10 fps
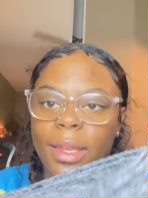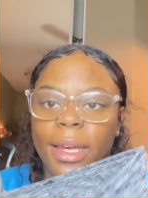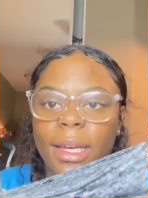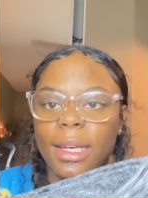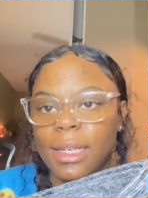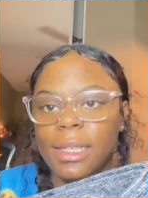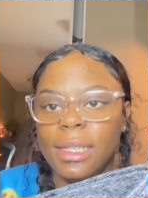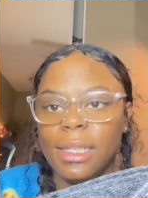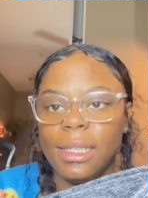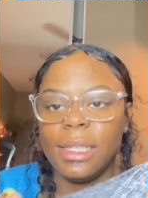thing
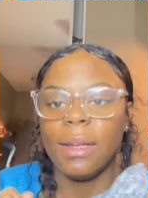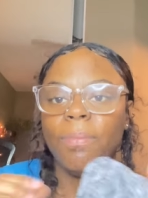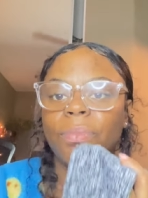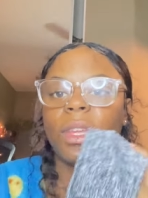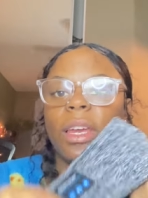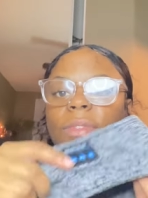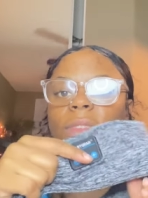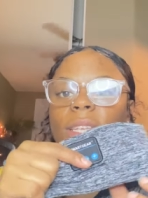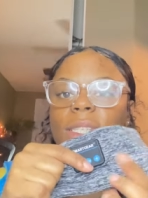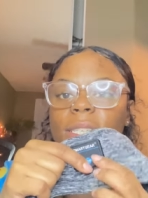is, if
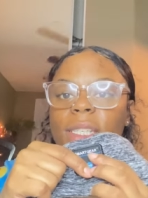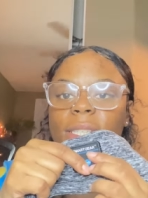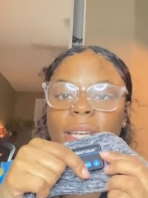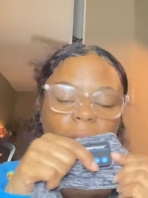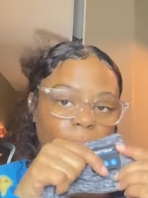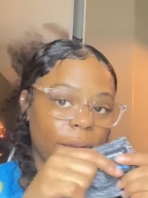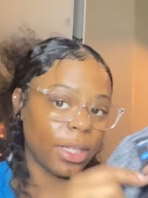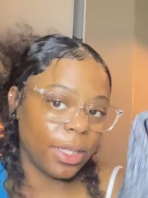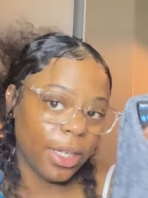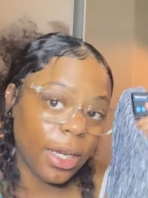this is
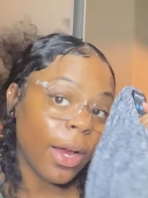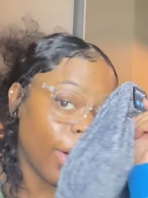directly